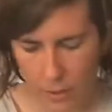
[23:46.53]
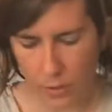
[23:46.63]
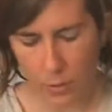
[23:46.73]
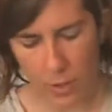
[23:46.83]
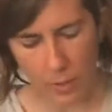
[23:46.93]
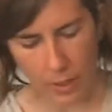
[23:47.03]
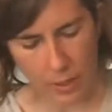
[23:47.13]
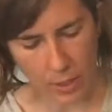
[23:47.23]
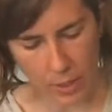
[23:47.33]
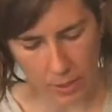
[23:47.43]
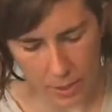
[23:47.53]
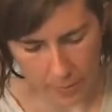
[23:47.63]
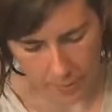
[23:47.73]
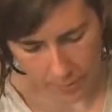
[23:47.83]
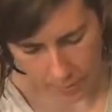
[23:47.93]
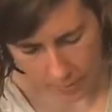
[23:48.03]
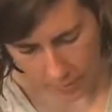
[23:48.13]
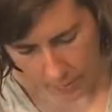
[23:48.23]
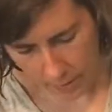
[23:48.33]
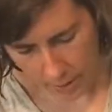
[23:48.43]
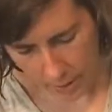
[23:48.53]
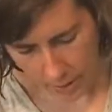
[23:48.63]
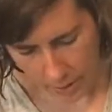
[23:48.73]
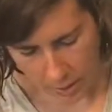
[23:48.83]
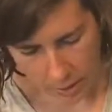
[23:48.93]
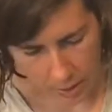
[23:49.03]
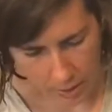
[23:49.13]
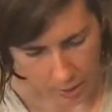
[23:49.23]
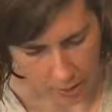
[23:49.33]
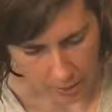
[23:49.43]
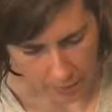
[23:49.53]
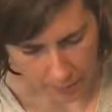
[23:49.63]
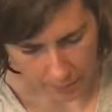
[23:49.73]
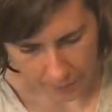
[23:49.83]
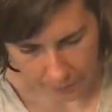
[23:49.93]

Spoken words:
gonna switch back to the other tip. I'm